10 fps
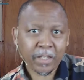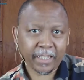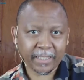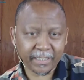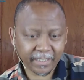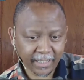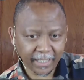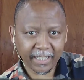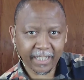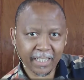it is
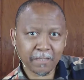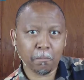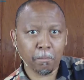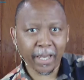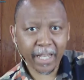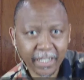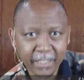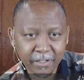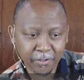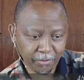taking us
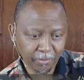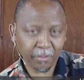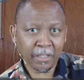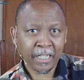back to